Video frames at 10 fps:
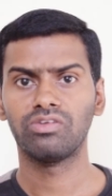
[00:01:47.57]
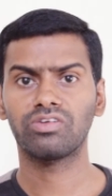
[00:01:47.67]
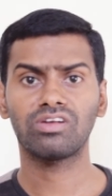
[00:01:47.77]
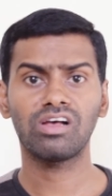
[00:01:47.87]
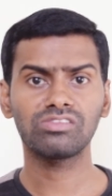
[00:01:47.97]
You
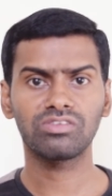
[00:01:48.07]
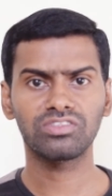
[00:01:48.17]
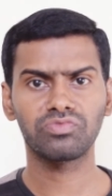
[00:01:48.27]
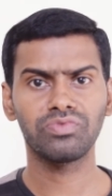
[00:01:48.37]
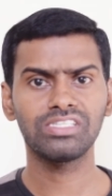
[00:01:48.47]
can also
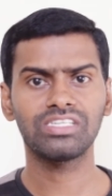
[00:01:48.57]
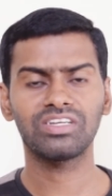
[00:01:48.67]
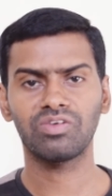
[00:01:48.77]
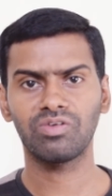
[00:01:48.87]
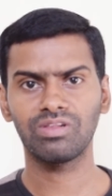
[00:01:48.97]
squeeze
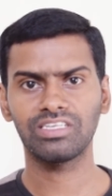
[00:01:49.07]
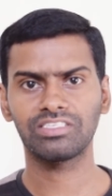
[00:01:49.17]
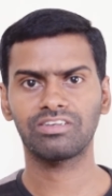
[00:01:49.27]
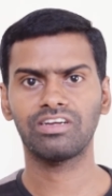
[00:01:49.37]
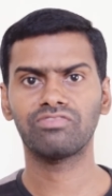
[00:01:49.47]
and hold the
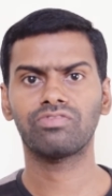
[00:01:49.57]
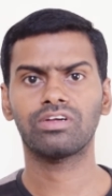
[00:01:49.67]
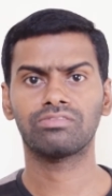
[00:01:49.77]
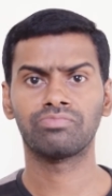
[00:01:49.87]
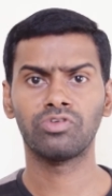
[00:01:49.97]
screen
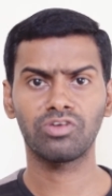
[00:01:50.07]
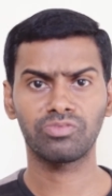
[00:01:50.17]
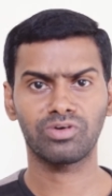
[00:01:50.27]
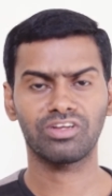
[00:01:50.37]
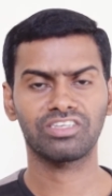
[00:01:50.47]
for more
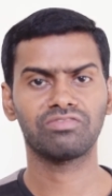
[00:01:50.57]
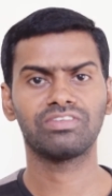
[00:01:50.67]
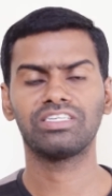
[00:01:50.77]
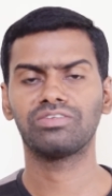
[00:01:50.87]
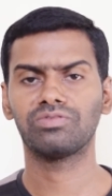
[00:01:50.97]

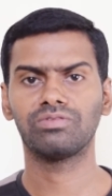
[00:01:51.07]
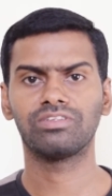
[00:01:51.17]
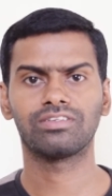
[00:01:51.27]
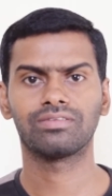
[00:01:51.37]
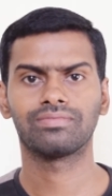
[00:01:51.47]
productivity
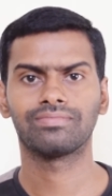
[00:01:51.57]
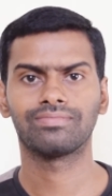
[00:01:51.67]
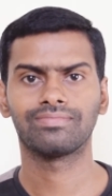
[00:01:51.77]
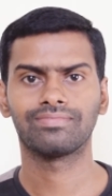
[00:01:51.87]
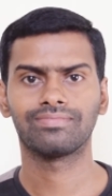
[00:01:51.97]
tools.
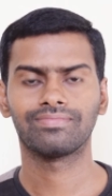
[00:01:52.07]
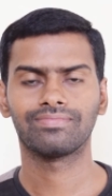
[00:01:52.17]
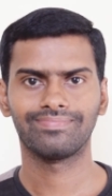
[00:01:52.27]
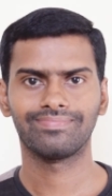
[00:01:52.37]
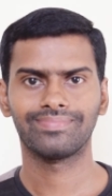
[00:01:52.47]

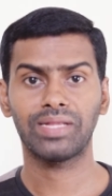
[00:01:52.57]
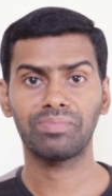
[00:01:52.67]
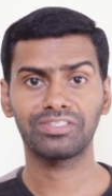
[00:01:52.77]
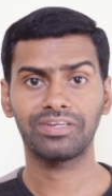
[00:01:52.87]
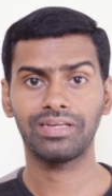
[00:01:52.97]

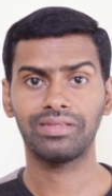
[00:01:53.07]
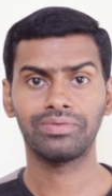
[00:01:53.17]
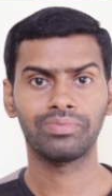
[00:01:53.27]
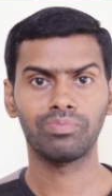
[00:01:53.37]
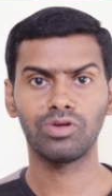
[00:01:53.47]
Number
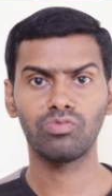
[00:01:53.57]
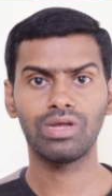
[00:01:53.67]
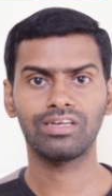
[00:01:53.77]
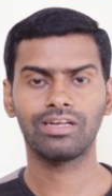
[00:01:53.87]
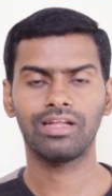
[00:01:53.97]
3. Blue
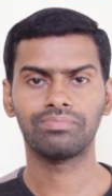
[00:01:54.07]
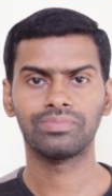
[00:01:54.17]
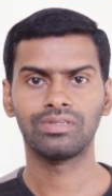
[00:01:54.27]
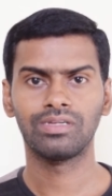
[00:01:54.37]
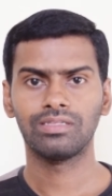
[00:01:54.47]
Whale Game
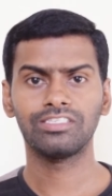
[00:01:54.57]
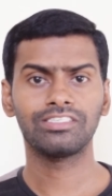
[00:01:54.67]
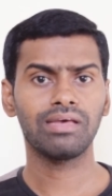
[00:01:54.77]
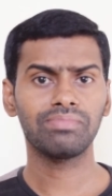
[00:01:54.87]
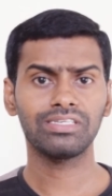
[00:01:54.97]
this
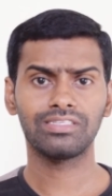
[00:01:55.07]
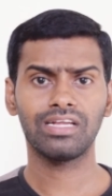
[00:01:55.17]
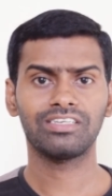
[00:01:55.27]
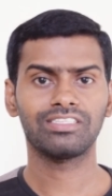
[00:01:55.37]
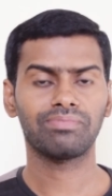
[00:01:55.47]
game is
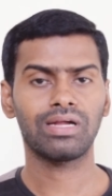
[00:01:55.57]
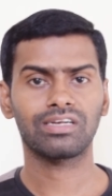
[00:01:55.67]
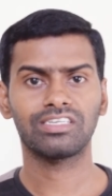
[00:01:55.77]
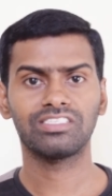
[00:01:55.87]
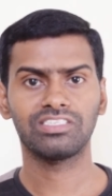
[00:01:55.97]
there in the
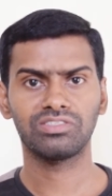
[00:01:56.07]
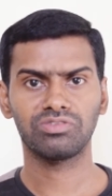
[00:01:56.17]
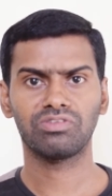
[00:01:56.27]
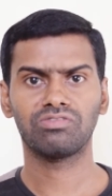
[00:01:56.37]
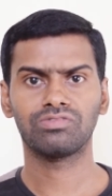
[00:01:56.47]
market since
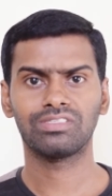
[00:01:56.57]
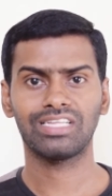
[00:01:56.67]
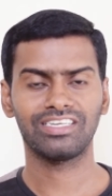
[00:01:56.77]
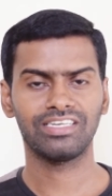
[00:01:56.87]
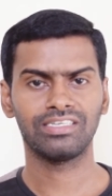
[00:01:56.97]

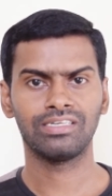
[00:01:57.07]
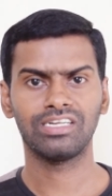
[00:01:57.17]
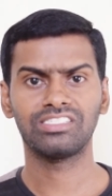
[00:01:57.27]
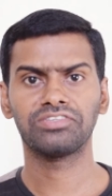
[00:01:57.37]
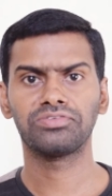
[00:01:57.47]
2013.
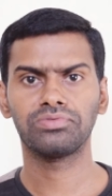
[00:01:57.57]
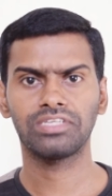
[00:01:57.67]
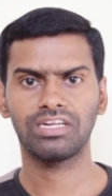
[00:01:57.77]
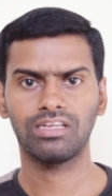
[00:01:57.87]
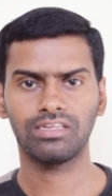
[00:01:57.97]
It's a
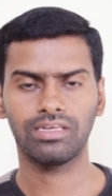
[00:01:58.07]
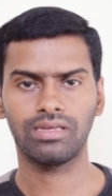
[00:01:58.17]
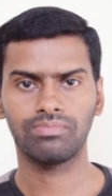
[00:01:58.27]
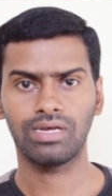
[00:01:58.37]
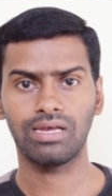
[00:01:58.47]
suicidal
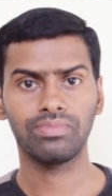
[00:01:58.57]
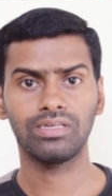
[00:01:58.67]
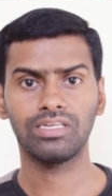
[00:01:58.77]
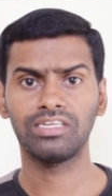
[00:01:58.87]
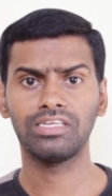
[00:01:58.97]
game. I
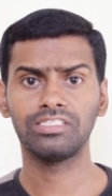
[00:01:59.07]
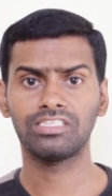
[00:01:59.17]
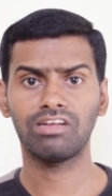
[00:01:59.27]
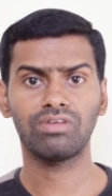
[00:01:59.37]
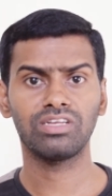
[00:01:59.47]
mean, in each
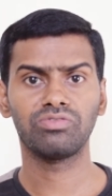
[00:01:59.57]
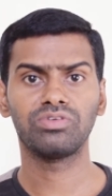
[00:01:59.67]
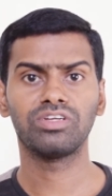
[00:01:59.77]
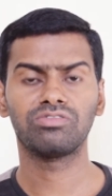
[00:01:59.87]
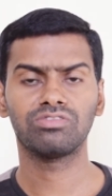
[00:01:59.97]
level, you
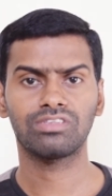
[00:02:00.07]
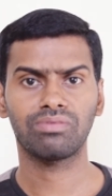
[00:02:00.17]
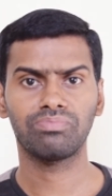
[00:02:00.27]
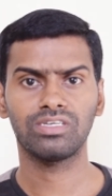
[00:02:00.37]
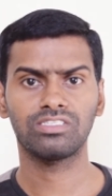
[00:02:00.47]
need to
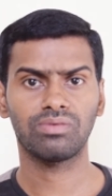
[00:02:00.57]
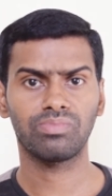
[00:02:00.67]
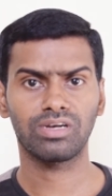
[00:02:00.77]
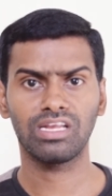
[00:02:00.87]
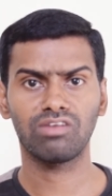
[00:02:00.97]
submit some
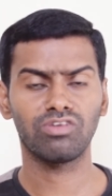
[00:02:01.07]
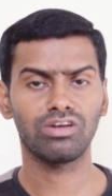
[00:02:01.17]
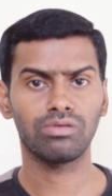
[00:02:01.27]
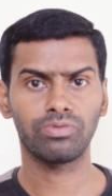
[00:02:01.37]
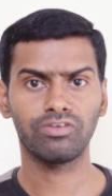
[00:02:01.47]
real
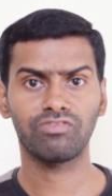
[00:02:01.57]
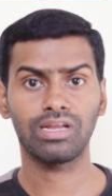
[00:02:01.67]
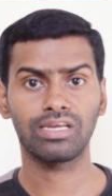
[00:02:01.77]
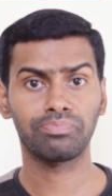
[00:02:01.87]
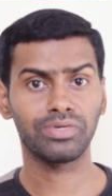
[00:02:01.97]
world proof
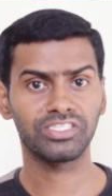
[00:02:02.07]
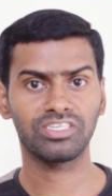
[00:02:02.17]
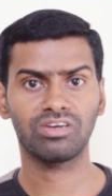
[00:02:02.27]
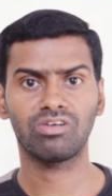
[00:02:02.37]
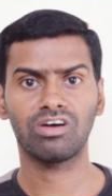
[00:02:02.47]
like
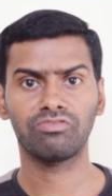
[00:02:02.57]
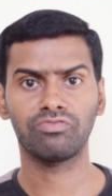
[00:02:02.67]
picture or